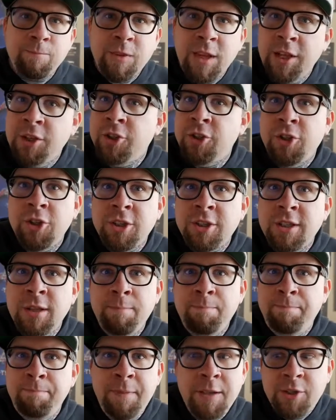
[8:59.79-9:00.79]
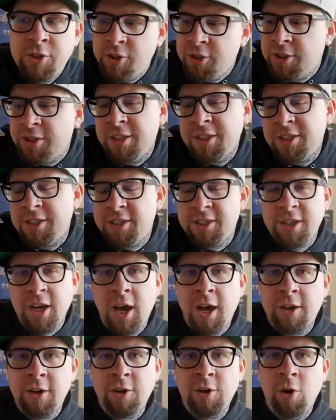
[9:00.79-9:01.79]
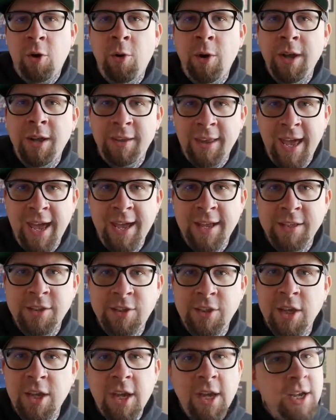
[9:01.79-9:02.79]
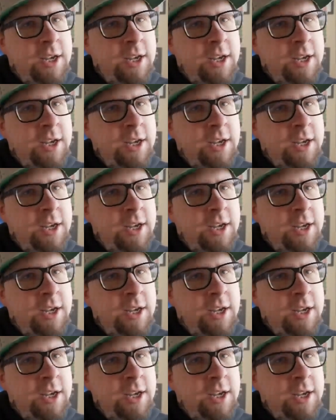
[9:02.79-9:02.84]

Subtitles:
It's just the stock coil heads.